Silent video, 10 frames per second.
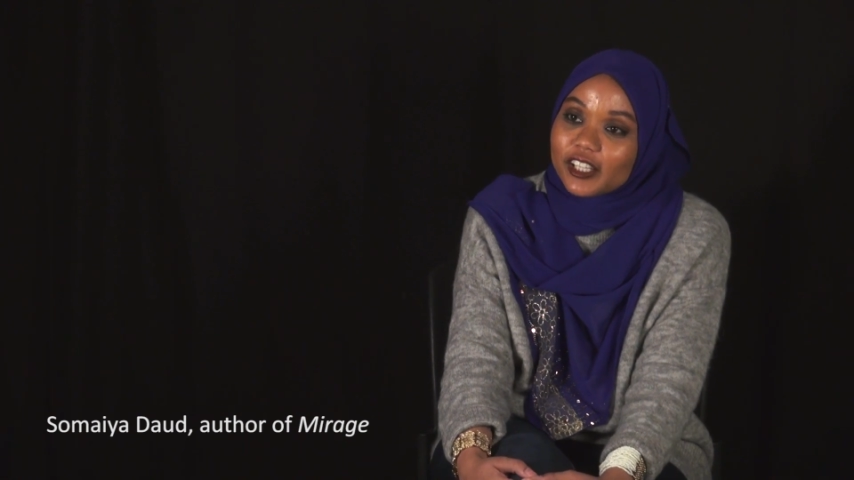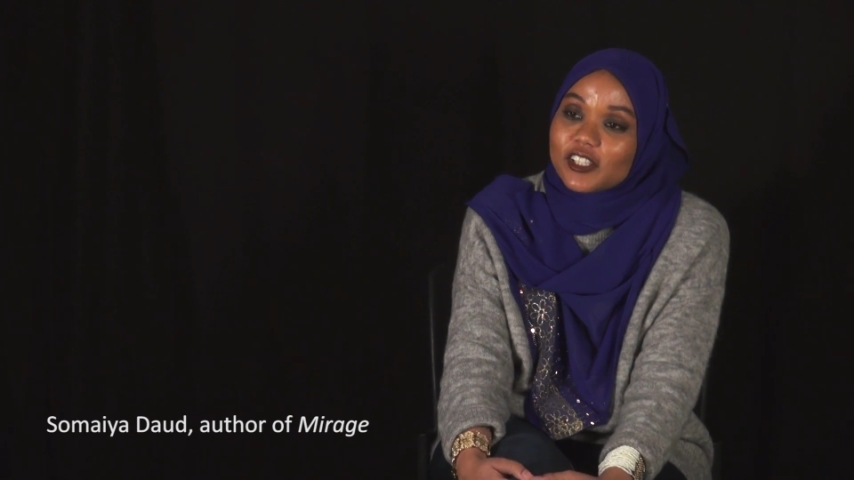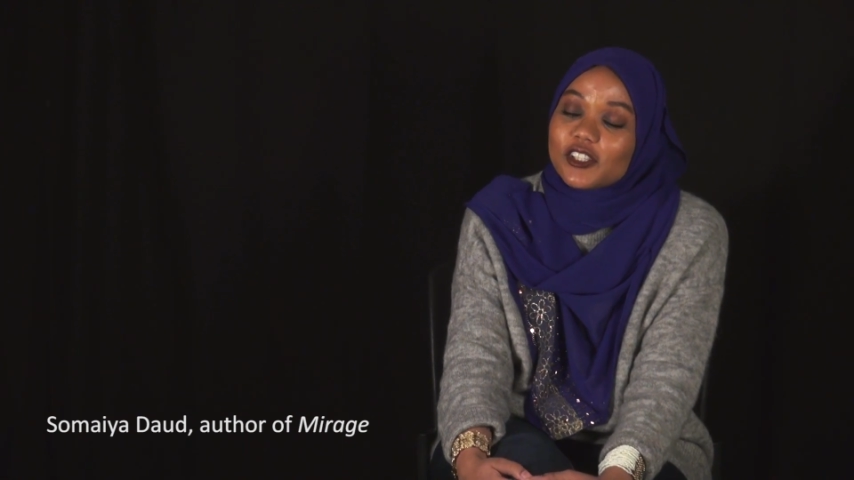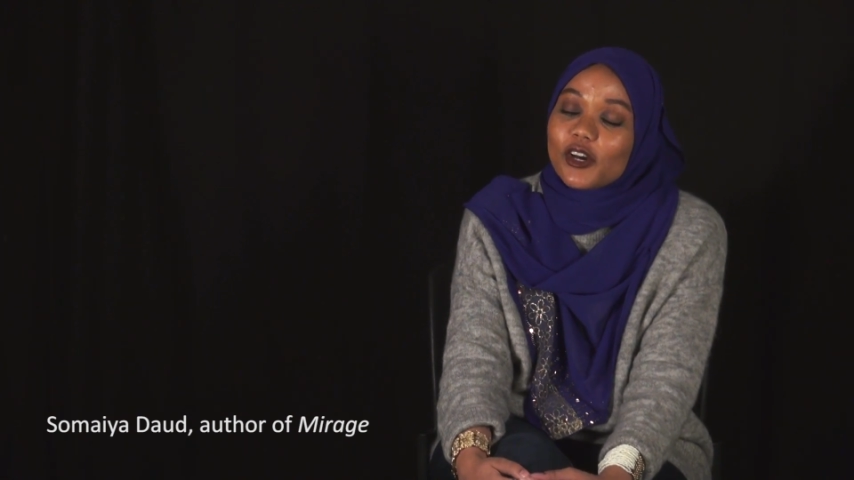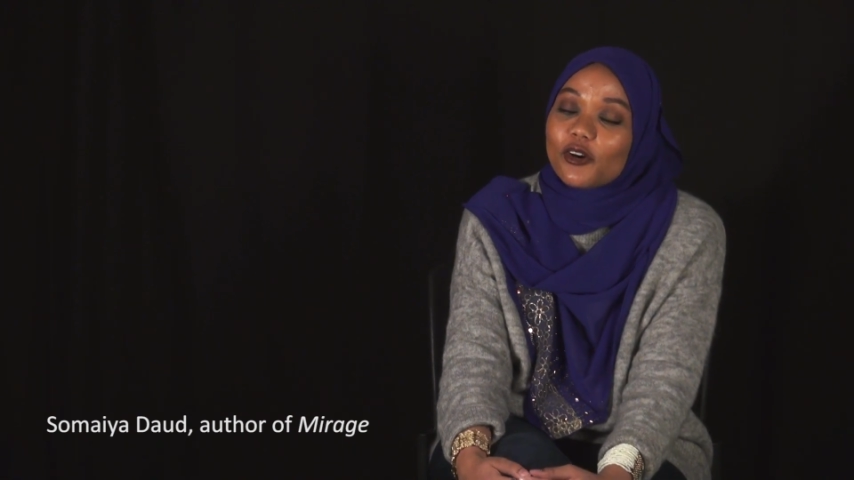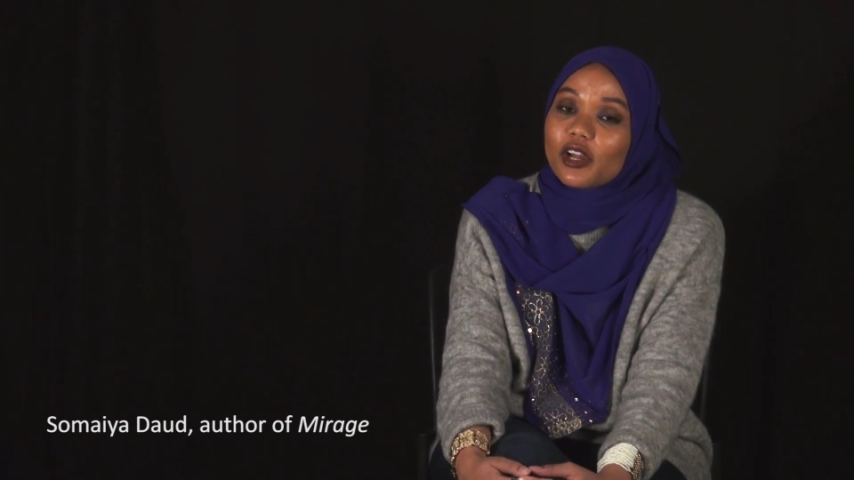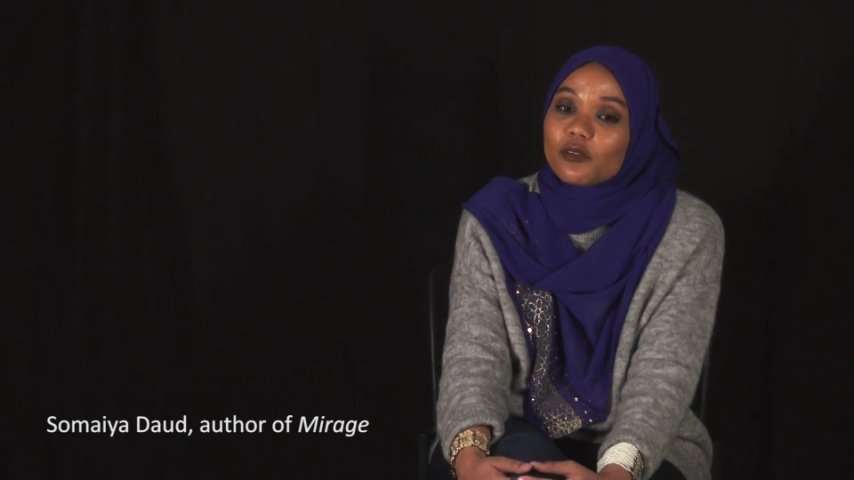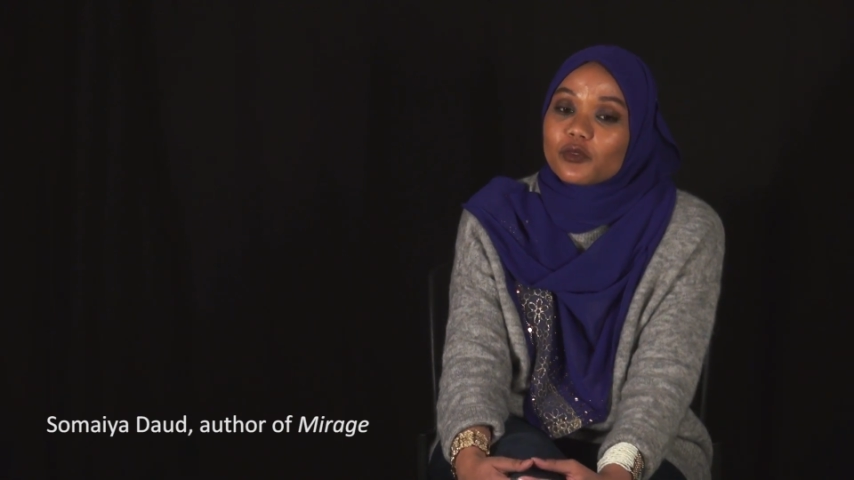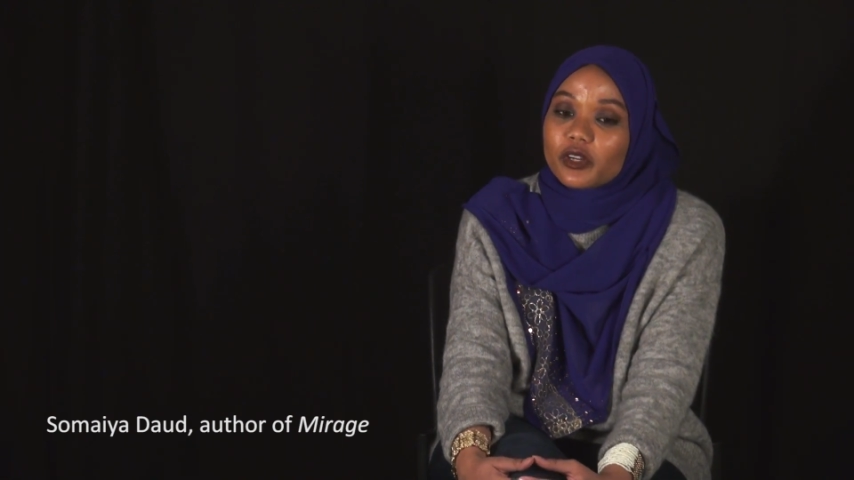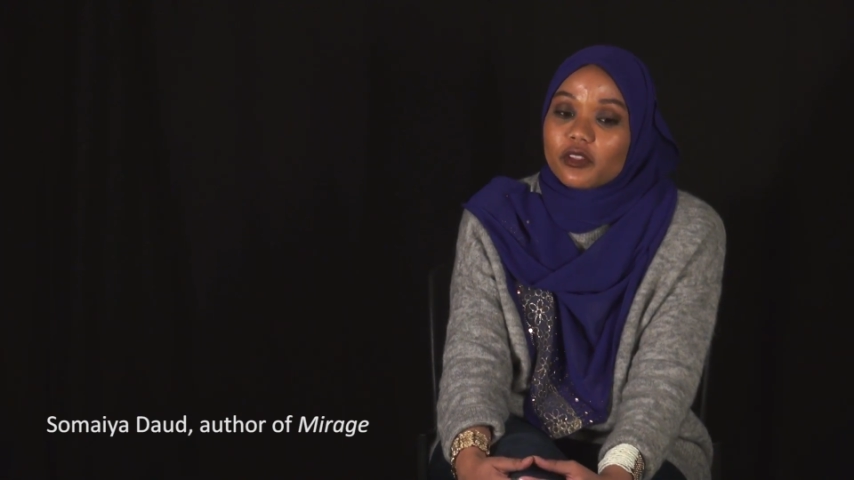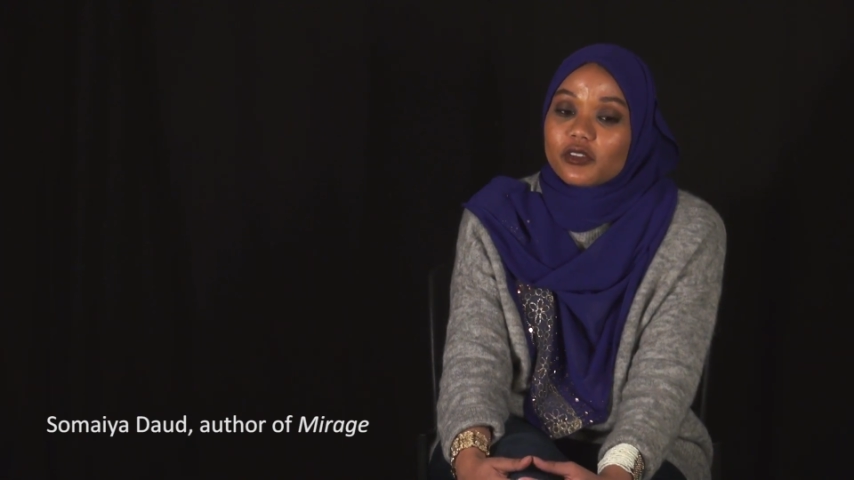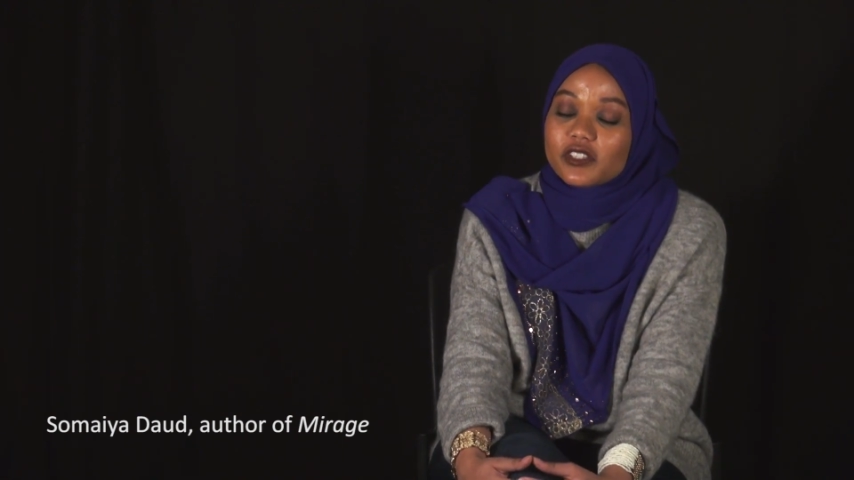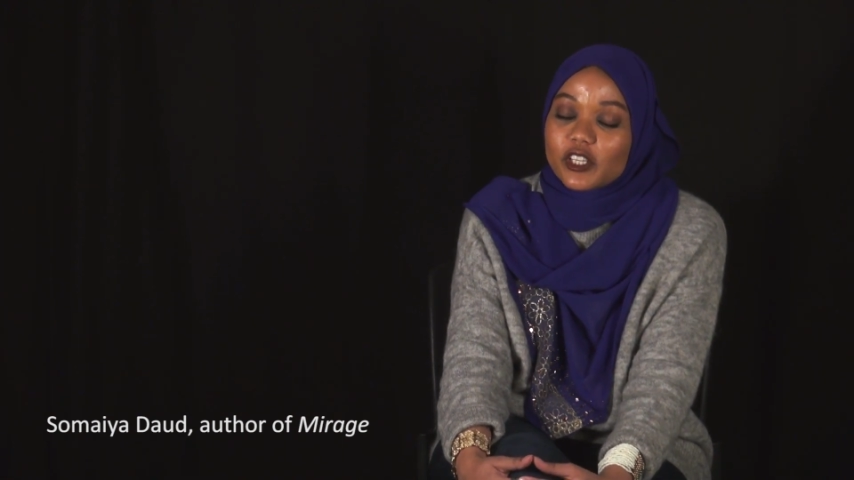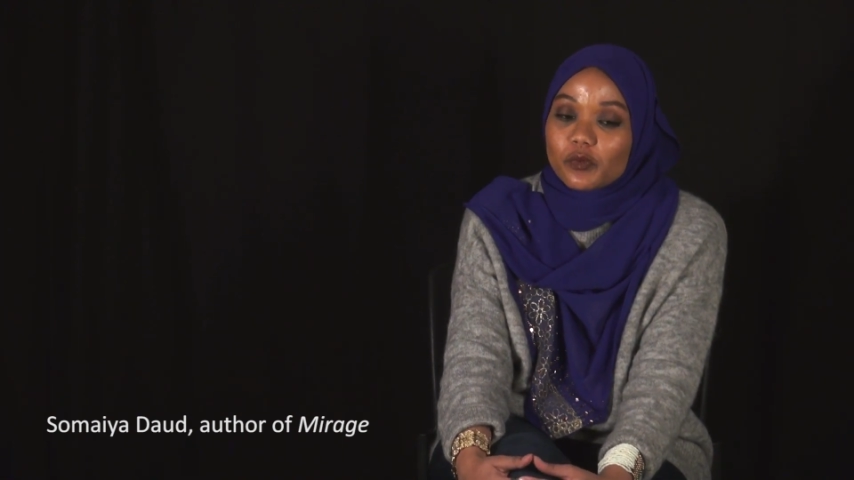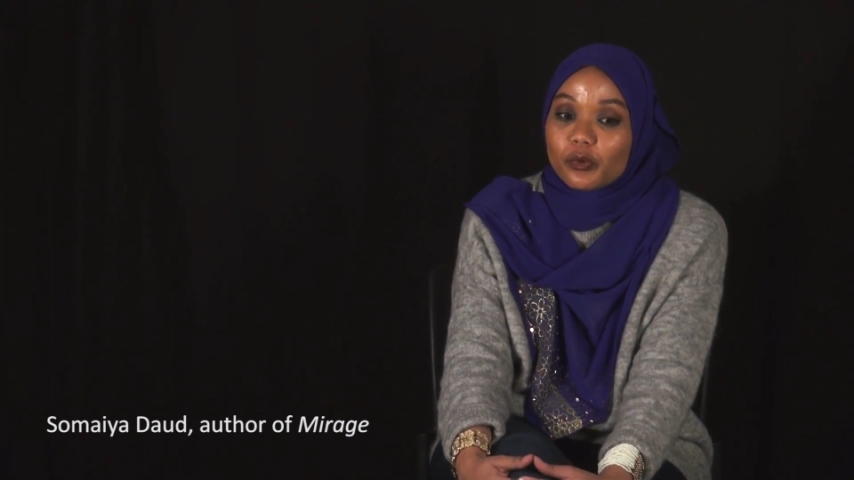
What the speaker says: and so it was one of those things